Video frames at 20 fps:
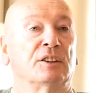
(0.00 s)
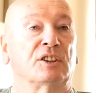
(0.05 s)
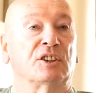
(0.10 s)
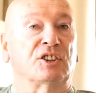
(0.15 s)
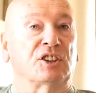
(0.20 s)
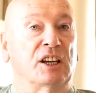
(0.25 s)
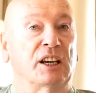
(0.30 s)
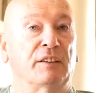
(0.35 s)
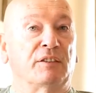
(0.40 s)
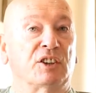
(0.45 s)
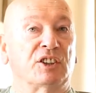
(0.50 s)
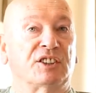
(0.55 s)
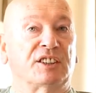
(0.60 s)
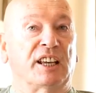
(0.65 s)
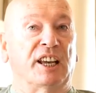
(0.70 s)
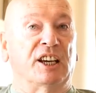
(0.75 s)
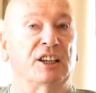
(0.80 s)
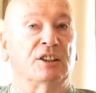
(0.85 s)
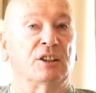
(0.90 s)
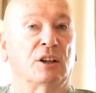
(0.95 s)
The Saviour
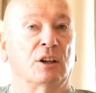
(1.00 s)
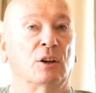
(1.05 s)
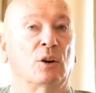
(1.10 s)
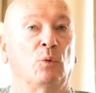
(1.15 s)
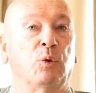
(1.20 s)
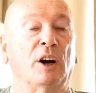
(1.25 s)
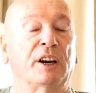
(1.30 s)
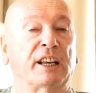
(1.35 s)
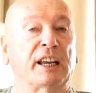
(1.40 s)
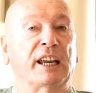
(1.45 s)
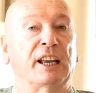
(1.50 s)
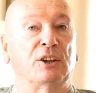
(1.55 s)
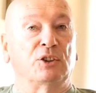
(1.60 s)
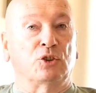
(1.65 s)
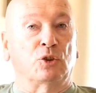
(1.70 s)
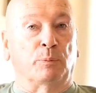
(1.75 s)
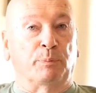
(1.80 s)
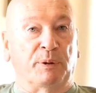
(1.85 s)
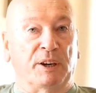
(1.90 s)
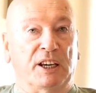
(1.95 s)
said, What
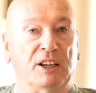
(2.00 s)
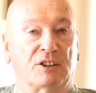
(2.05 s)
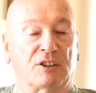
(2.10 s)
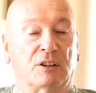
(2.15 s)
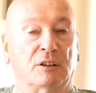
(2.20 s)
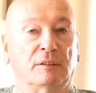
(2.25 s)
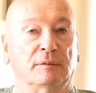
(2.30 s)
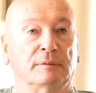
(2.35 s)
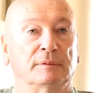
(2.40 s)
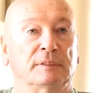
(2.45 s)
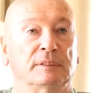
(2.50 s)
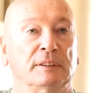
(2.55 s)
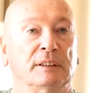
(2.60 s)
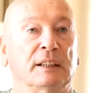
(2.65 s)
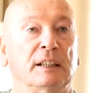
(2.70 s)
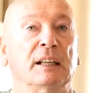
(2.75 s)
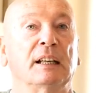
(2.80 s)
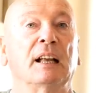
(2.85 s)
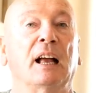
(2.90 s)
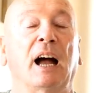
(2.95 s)
ailed you, Peter?
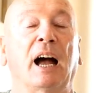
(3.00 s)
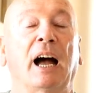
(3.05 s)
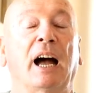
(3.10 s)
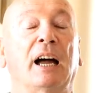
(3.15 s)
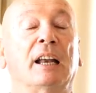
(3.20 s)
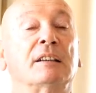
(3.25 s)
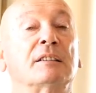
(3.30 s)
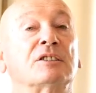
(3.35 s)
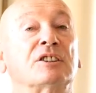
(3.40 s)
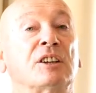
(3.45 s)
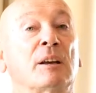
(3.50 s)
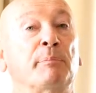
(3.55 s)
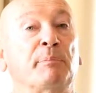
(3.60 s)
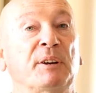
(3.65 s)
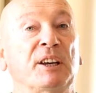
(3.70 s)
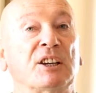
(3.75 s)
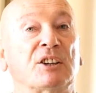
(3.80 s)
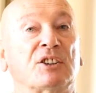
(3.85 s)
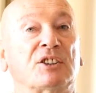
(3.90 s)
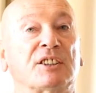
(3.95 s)
And St.
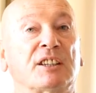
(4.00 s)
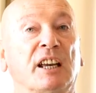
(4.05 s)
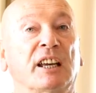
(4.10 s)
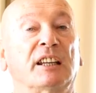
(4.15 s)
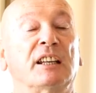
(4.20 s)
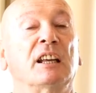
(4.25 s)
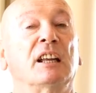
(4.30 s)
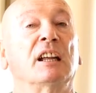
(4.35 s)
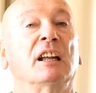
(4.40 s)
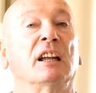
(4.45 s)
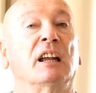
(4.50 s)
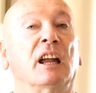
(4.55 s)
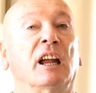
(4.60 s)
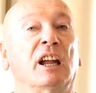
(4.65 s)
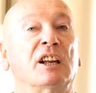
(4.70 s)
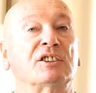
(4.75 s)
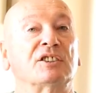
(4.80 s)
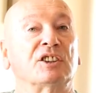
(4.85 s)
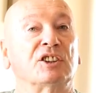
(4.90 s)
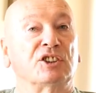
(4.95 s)
Peter said,
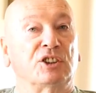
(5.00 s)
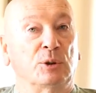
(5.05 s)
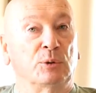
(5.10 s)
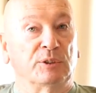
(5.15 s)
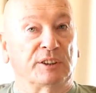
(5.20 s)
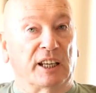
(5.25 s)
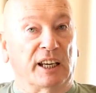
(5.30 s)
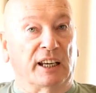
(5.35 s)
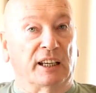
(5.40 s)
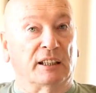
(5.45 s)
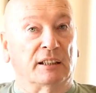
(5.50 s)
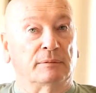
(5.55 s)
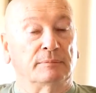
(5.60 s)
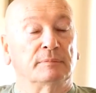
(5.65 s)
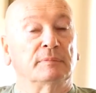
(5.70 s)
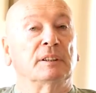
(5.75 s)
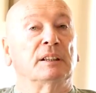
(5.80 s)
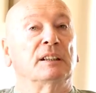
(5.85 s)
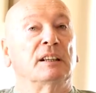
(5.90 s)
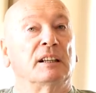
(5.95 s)
It's the toothache.
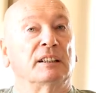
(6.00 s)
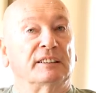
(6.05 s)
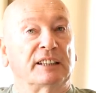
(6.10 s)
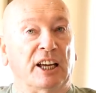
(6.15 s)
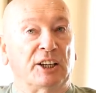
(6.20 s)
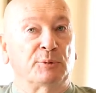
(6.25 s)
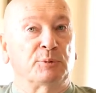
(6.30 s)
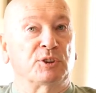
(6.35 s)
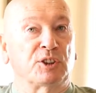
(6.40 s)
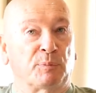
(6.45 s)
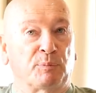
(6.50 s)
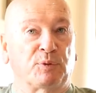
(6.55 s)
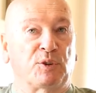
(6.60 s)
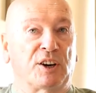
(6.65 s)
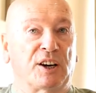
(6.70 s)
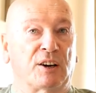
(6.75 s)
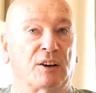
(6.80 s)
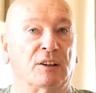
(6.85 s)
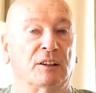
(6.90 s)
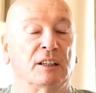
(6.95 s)
That was the
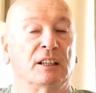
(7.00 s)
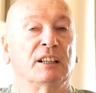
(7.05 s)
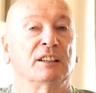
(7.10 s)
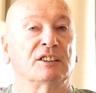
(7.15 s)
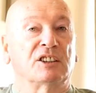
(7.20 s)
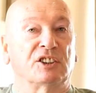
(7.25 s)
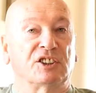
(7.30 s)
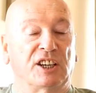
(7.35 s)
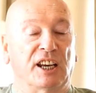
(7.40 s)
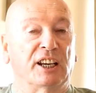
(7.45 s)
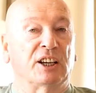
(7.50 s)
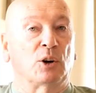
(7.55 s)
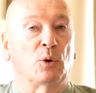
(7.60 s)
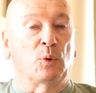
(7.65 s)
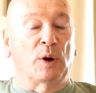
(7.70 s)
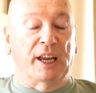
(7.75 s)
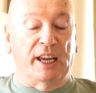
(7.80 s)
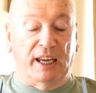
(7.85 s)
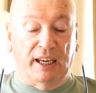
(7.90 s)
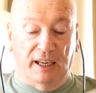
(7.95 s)
prayer to take
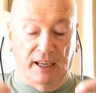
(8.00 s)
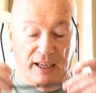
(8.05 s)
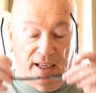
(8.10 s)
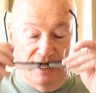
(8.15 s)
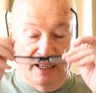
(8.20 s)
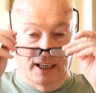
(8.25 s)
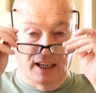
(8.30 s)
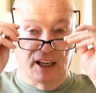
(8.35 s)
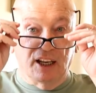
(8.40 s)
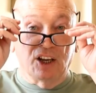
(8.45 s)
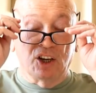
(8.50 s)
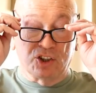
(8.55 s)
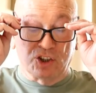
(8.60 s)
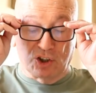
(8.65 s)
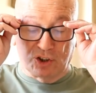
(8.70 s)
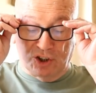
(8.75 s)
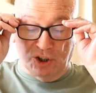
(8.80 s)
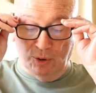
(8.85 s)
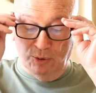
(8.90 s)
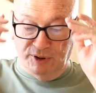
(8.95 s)
away
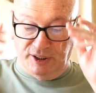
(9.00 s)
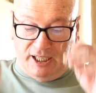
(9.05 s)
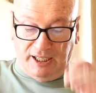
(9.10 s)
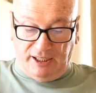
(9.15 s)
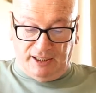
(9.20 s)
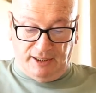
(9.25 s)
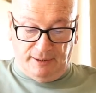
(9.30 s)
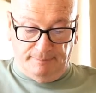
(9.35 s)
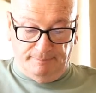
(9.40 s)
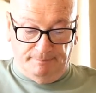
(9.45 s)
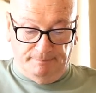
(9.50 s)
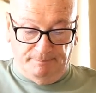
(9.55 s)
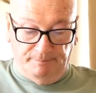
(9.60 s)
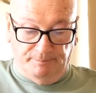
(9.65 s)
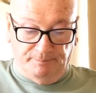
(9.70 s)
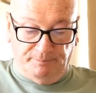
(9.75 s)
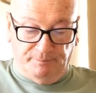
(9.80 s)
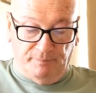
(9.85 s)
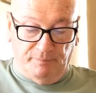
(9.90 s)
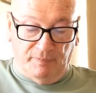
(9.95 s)
your toothache.
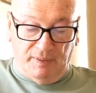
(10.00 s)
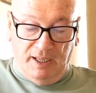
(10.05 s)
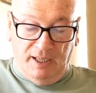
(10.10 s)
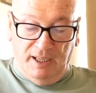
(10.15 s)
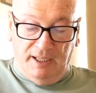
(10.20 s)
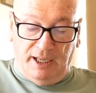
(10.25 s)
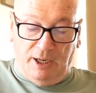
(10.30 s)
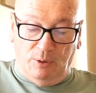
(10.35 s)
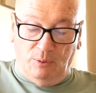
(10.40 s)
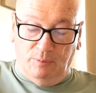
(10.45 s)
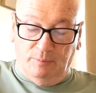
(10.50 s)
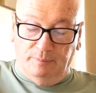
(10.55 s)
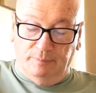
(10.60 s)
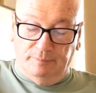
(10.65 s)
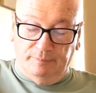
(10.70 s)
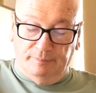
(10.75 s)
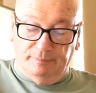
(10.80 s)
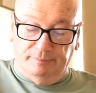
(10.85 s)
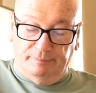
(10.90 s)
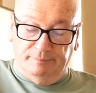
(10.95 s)
Now,
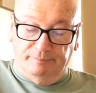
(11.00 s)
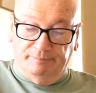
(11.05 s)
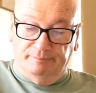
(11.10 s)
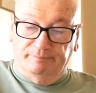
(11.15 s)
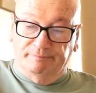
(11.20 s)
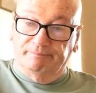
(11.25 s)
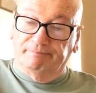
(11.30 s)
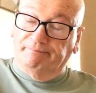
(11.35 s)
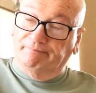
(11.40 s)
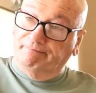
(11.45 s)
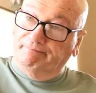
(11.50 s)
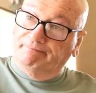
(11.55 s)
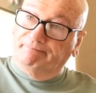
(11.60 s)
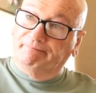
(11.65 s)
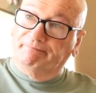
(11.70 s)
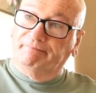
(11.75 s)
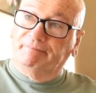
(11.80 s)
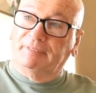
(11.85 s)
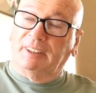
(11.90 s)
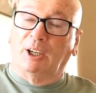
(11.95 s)

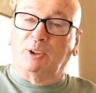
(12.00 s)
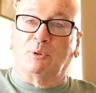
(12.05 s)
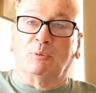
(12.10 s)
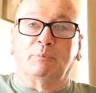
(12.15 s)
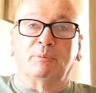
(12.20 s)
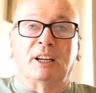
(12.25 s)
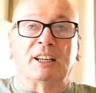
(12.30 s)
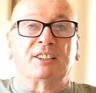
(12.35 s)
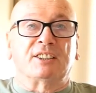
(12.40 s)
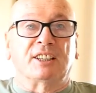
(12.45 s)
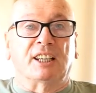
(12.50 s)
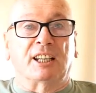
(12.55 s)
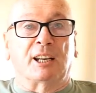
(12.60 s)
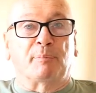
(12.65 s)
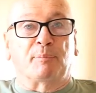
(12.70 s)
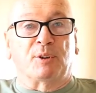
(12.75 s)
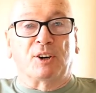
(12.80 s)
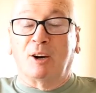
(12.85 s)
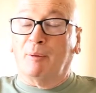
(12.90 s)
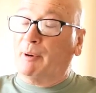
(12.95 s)
I don't mind saying
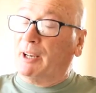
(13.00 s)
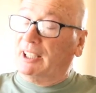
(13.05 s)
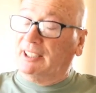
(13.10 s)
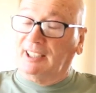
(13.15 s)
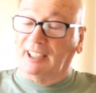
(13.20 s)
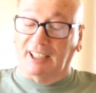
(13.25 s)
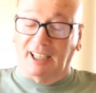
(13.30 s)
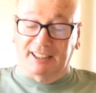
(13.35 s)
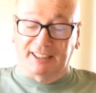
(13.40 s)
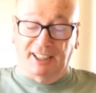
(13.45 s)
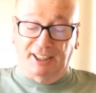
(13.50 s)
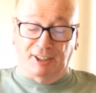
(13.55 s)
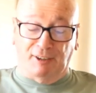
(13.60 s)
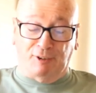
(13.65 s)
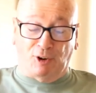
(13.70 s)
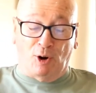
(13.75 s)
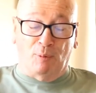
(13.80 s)
a prayer, but I think I take a